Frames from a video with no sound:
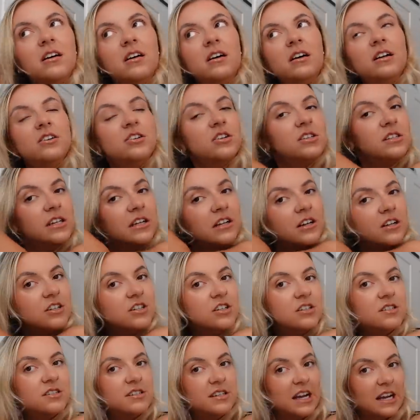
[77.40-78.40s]
I just think I
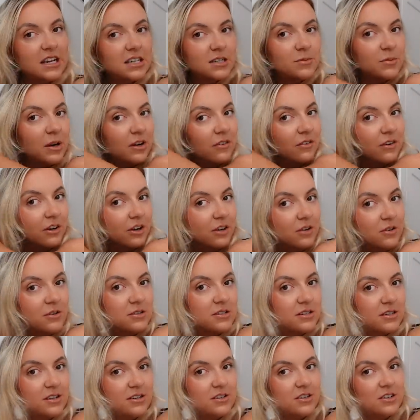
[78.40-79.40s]
should stick to my
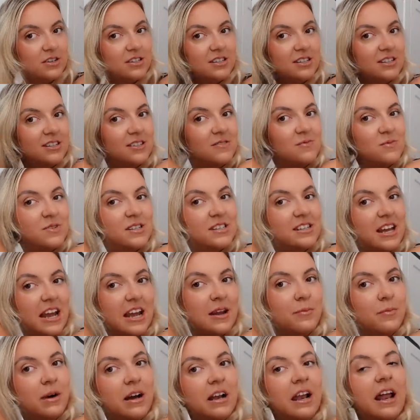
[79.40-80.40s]
roots and just stay
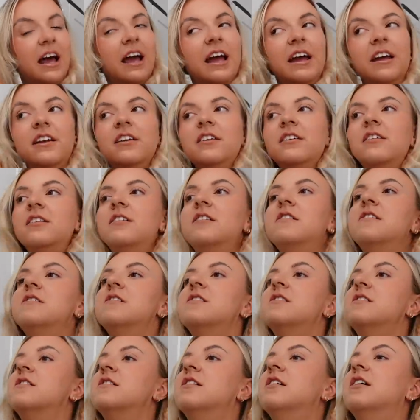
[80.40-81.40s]
in my lane.
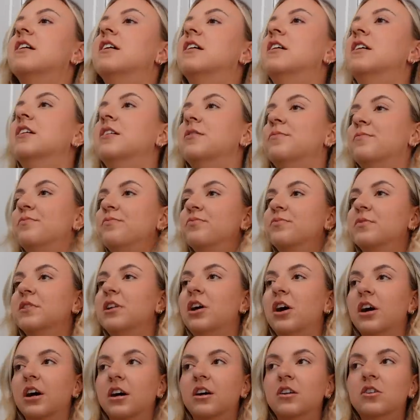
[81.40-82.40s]
Um,
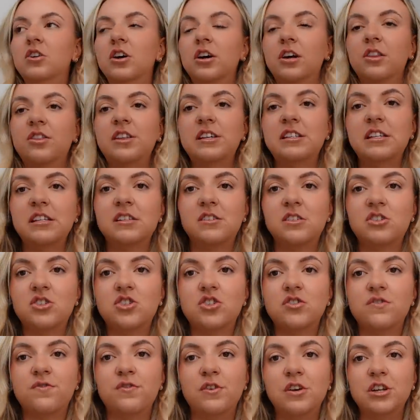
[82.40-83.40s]
look, look, this
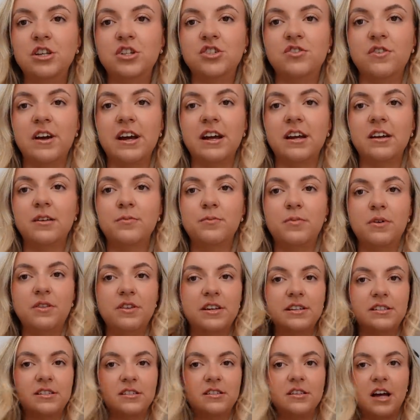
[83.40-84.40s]
is fully straight, but
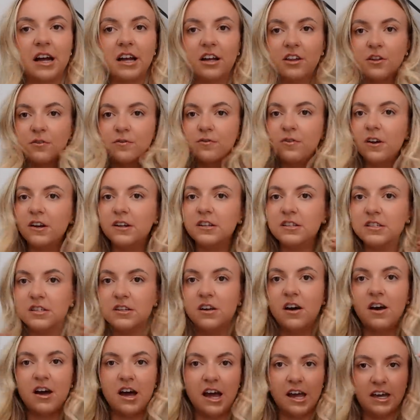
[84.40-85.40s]
this like the front's
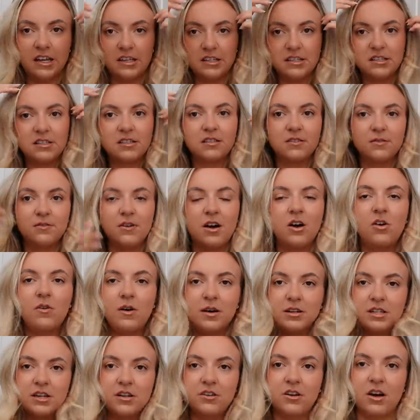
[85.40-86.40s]
nice Oh,
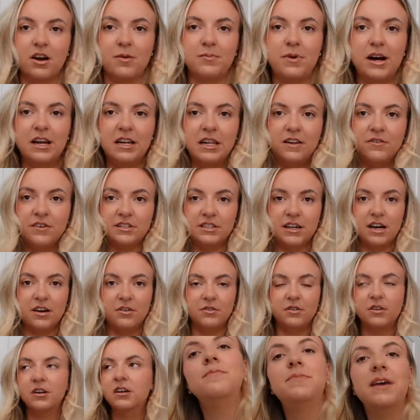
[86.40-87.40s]
I don't know, I might leave it
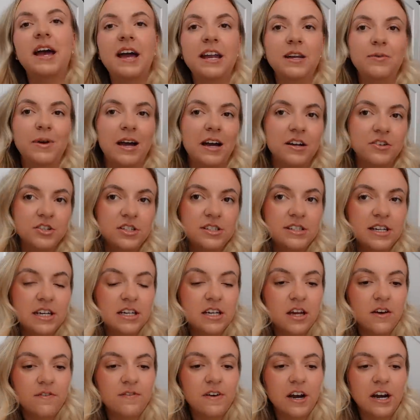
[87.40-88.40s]
down. But yeah, anyway, I just did
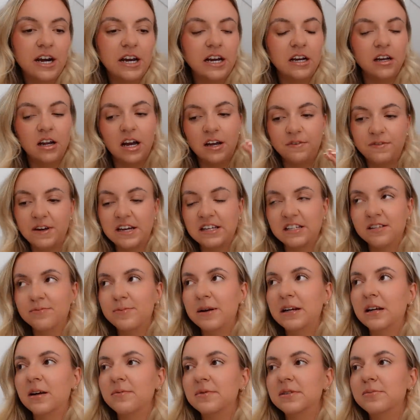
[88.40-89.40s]
a very light face of
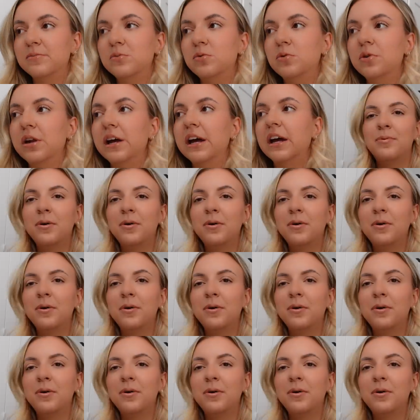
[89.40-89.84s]
makeup this morning.